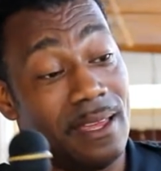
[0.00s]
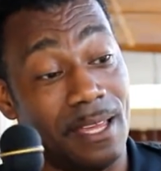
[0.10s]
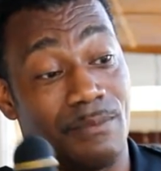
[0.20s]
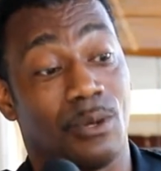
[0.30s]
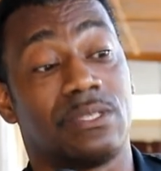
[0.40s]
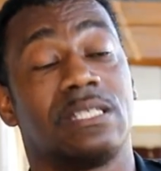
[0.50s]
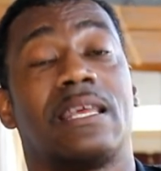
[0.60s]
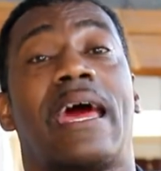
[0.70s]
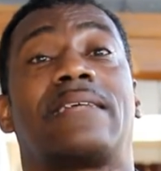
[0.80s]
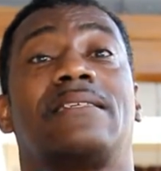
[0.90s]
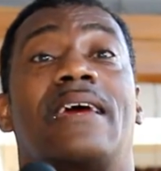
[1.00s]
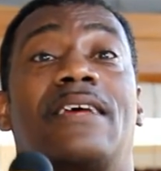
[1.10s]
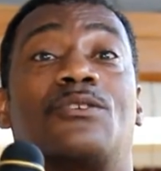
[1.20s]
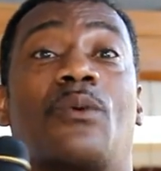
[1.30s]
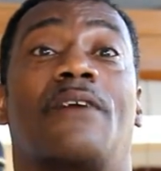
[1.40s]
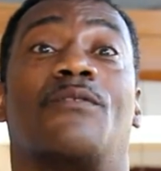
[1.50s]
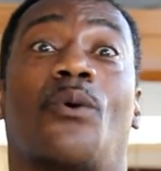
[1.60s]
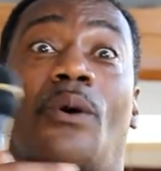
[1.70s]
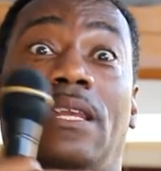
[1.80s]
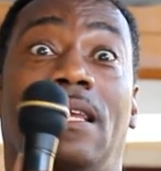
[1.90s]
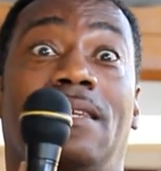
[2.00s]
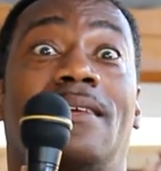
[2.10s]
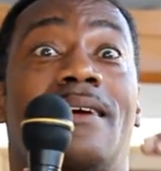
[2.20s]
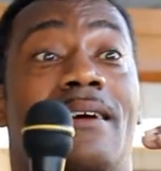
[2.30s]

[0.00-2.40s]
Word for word: hypnosis actually has a way of going in